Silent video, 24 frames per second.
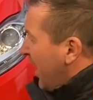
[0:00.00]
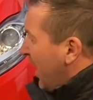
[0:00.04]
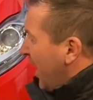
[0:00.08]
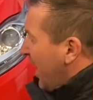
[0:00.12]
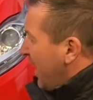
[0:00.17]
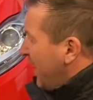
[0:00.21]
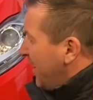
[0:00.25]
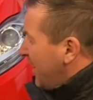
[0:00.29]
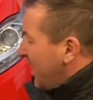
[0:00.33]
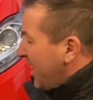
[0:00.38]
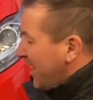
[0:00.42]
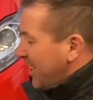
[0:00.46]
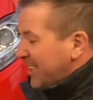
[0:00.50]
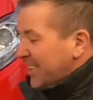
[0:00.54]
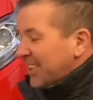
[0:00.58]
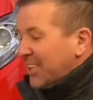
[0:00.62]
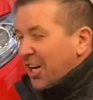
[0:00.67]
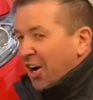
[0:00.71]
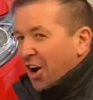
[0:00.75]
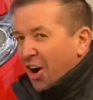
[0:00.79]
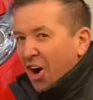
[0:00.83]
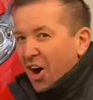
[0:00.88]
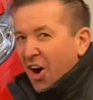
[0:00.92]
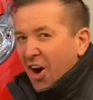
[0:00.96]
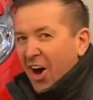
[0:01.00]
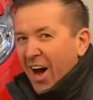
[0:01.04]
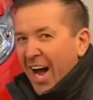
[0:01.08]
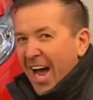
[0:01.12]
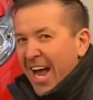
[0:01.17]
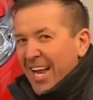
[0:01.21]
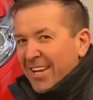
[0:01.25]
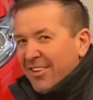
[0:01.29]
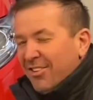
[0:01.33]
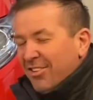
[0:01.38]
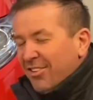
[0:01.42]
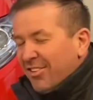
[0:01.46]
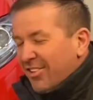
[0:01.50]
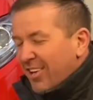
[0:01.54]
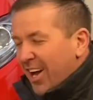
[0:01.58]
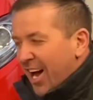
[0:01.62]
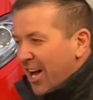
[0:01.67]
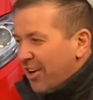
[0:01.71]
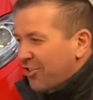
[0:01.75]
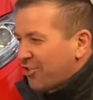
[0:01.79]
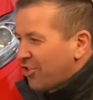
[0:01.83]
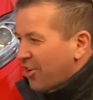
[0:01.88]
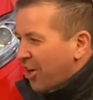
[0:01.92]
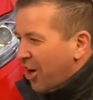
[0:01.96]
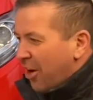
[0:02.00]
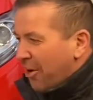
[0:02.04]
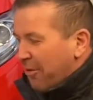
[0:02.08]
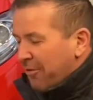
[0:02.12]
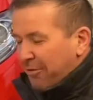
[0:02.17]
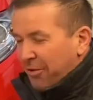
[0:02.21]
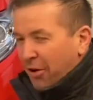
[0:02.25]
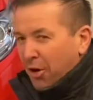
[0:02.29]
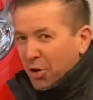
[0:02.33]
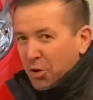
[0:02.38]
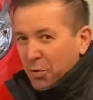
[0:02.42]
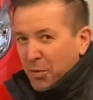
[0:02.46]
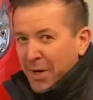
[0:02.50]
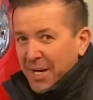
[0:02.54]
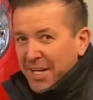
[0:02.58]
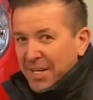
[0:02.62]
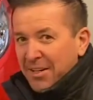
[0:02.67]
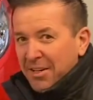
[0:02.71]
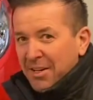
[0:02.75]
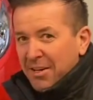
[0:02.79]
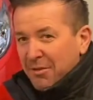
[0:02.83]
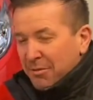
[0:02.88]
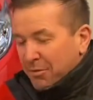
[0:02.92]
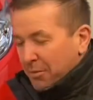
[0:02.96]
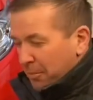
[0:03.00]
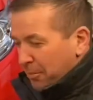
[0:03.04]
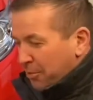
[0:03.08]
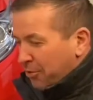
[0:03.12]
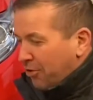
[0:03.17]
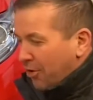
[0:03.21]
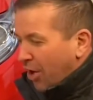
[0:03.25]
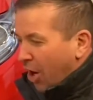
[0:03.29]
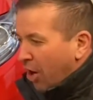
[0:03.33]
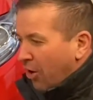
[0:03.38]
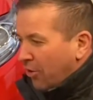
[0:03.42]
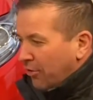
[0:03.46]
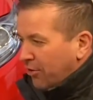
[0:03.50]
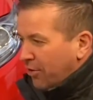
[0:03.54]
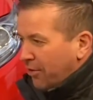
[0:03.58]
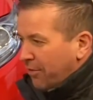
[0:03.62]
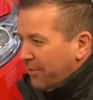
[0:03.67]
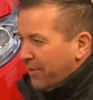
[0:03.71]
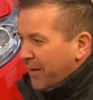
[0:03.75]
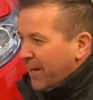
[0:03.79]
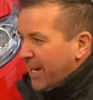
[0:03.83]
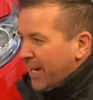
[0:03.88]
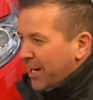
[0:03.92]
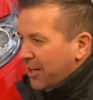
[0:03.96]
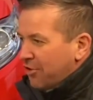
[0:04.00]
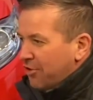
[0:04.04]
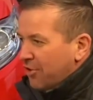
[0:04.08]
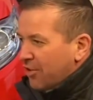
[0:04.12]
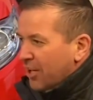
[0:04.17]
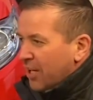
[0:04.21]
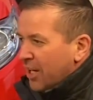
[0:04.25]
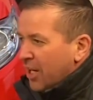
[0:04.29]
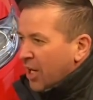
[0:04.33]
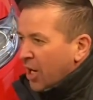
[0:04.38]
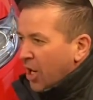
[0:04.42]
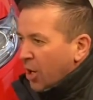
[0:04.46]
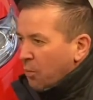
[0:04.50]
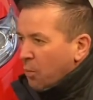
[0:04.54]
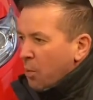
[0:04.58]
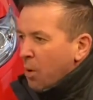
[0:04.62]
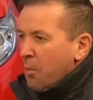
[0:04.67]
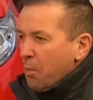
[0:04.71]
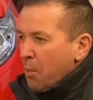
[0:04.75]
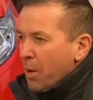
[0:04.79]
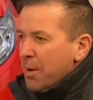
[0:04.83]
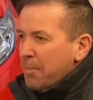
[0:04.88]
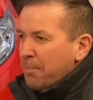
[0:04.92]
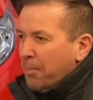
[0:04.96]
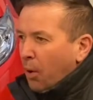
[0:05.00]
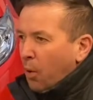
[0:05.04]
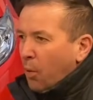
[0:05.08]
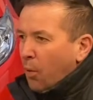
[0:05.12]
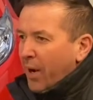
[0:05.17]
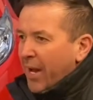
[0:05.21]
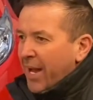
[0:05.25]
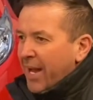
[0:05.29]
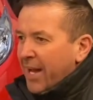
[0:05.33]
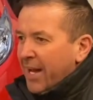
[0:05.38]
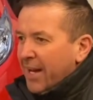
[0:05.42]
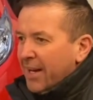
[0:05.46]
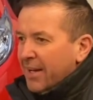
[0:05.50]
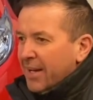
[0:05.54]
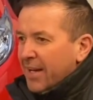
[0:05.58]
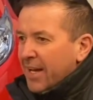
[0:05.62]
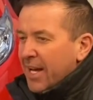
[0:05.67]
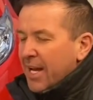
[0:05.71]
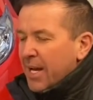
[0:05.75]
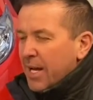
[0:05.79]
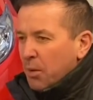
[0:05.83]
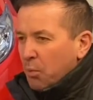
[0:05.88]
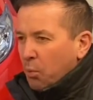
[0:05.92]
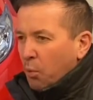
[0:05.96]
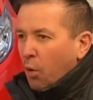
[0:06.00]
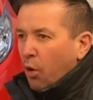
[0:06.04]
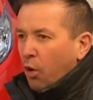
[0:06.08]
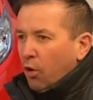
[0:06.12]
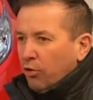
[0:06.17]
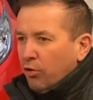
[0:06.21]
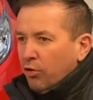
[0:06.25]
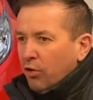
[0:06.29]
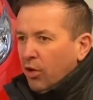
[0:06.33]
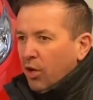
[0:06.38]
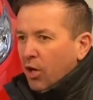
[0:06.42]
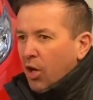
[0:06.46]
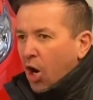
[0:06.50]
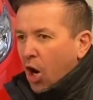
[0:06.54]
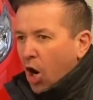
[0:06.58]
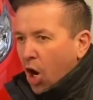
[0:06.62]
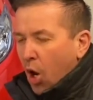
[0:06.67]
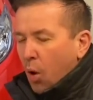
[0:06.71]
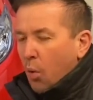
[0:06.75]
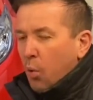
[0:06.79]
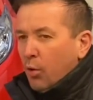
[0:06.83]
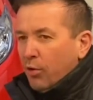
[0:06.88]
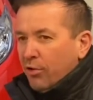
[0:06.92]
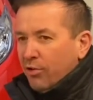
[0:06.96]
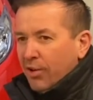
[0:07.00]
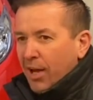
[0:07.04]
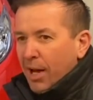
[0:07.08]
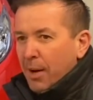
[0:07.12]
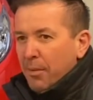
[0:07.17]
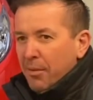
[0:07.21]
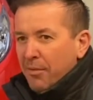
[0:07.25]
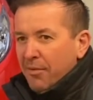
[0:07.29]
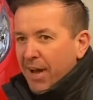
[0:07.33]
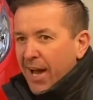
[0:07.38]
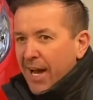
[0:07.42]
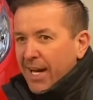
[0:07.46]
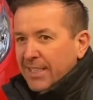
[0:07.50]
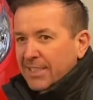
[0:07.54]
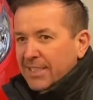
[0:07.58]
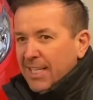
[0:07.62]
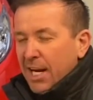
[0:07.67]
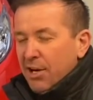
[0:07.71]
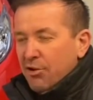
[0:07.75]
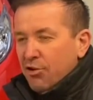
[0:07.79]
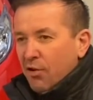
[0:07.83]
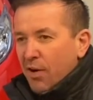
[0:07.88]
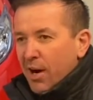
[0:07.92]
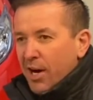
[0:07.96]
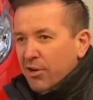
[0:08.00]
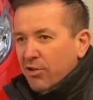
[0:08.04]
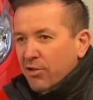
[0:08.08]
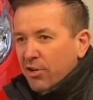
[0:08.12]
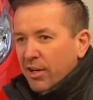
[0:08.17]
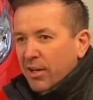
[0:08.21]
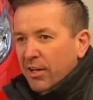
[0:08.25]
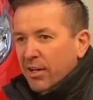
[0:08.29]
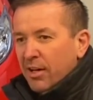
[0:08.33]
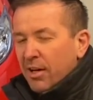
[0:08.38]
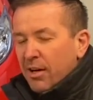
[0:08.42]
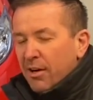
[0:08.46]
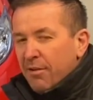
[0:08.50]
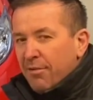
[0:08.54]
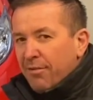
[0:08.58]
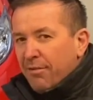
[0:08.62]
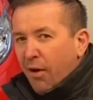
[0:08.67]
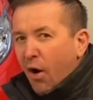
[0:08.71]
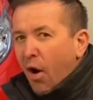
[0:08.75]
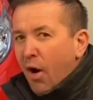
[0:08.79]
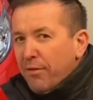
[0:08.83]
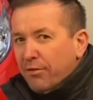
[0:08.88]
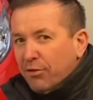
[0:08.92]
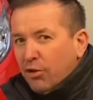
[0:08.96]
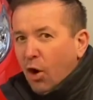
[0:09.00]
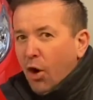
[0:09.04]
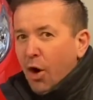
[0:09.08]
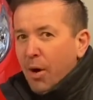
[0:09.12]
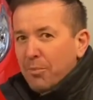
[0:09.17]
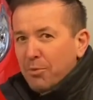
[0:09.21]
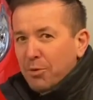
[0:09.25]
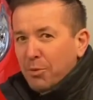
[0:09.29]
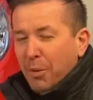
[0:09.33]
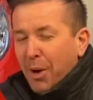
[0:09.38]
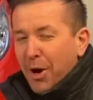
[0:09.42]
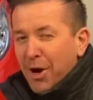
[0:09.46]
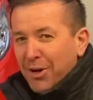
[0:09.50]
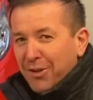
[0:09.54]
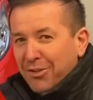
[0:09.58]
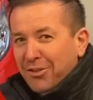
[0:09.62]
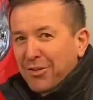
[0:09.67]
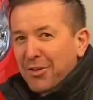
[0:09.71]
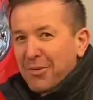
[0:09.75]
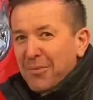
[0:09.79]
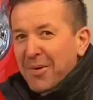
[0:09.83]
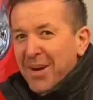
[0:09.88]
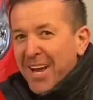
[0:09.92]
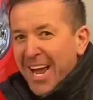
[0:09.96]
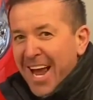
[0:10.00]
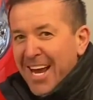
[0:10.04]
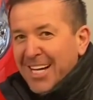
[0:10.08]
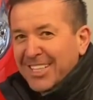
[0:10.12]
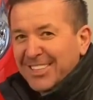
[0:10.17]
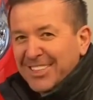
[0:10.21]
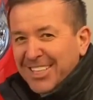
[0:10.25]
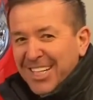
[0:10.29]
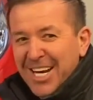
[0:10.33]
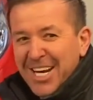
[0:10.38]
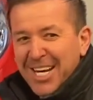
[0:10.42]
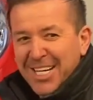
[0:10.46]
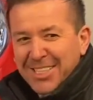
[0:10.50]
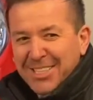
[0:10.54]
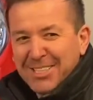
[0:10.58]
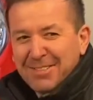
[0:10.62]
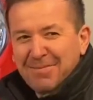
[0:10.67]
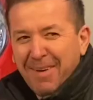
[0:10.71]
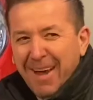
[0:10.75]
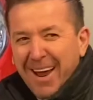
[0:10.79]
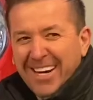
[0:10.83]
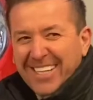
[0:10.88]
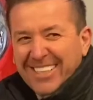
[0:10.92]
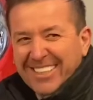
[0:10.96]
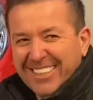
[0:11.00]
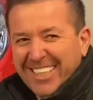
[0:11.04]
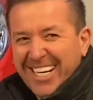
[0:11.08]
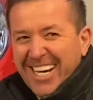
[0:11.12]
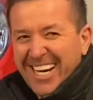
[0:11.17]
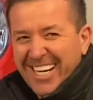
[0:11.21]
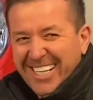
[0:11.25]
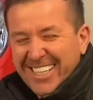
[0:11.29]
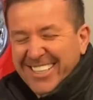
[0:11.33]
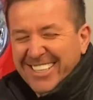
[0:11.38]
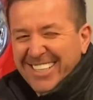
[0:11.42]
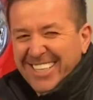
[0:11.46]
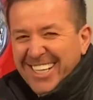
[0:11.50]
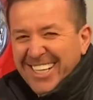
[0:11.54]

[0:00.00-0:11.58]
And this car had such a following from start to finish. And when we bought it, it was, I would say without exaggeration, 5 times worse than we actually expected.